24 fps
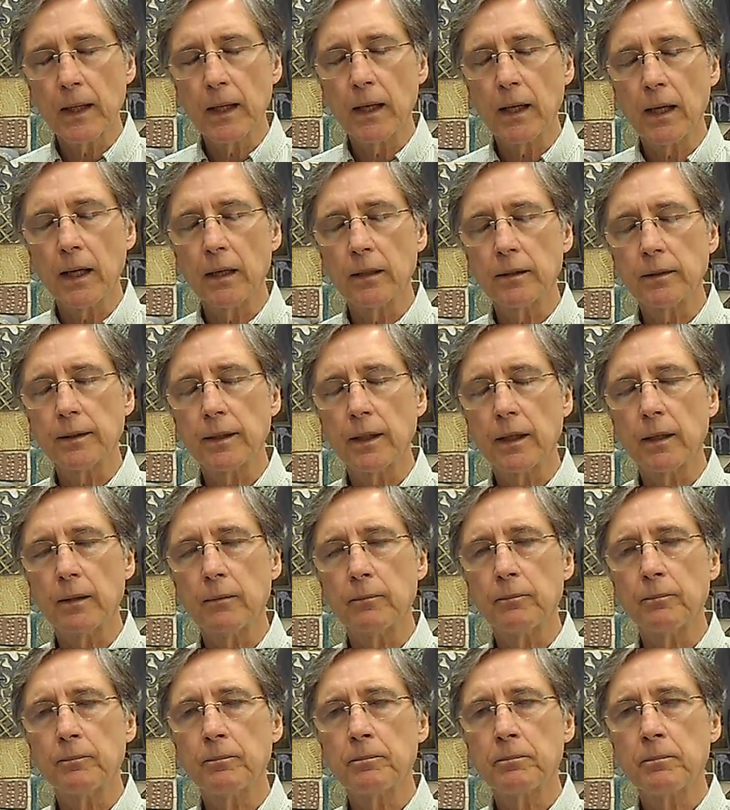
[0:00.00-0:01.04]
And
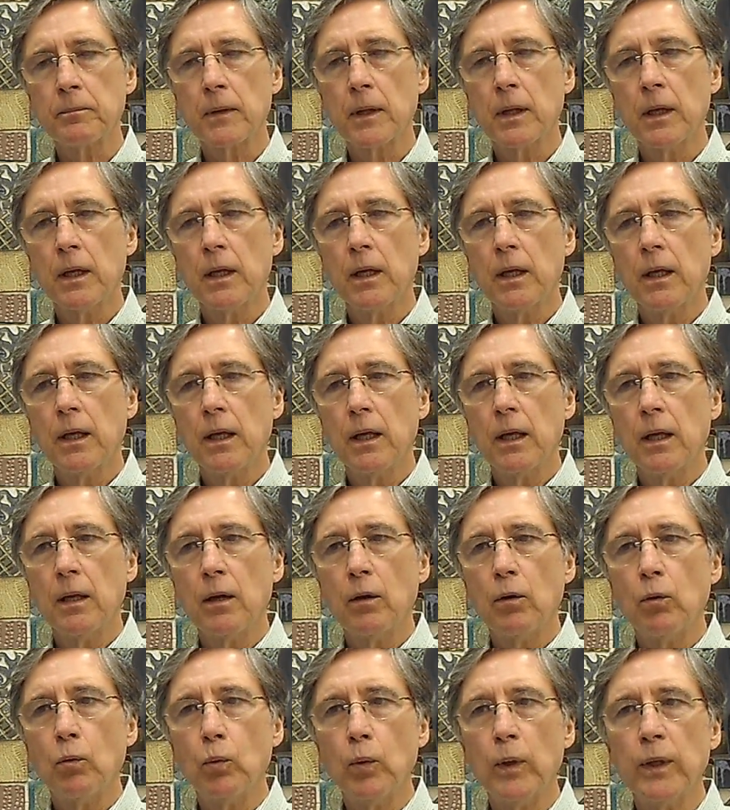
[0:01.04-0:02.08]

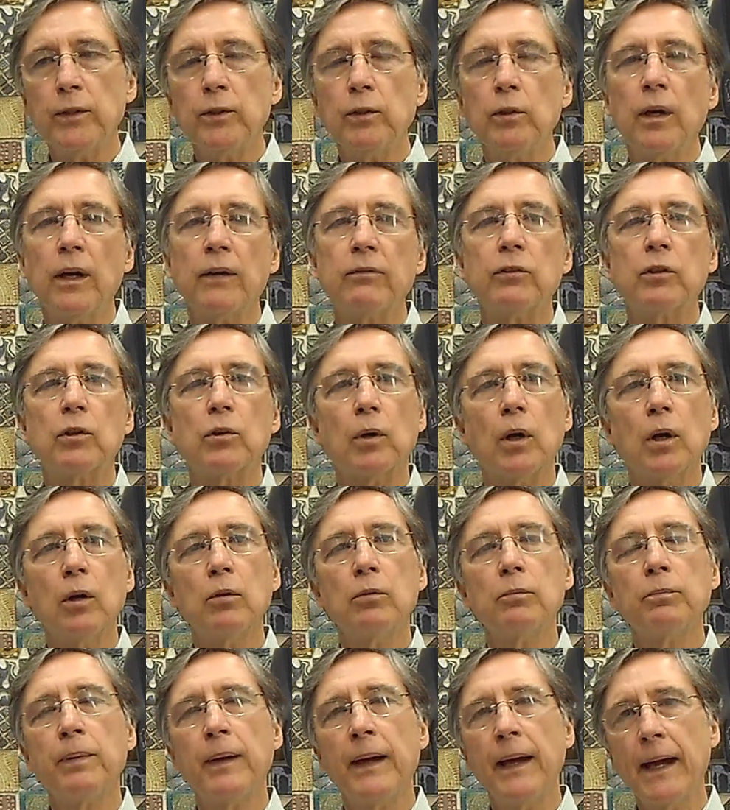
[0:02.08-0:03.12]
when you have
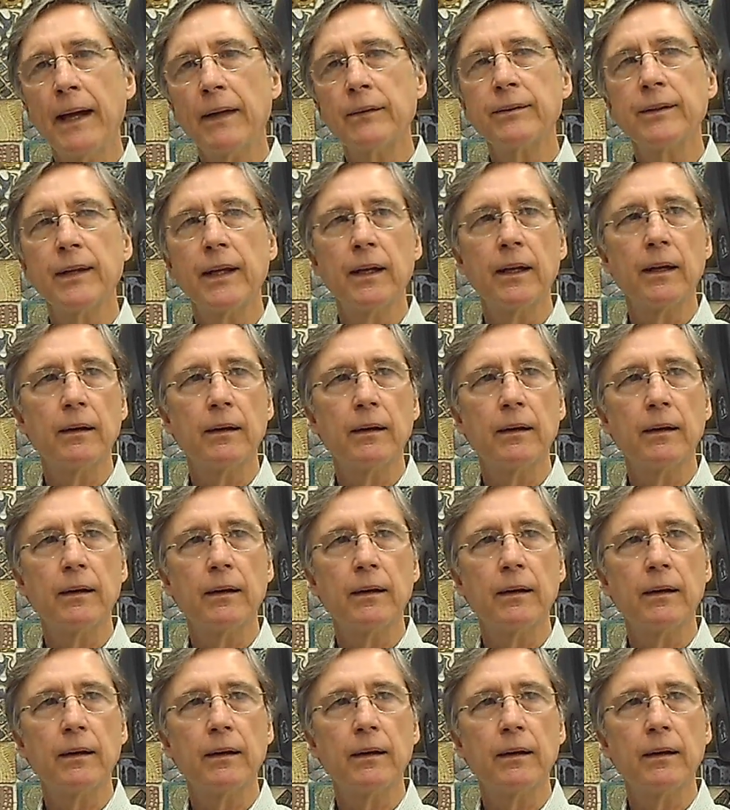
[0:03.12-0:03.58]
grown past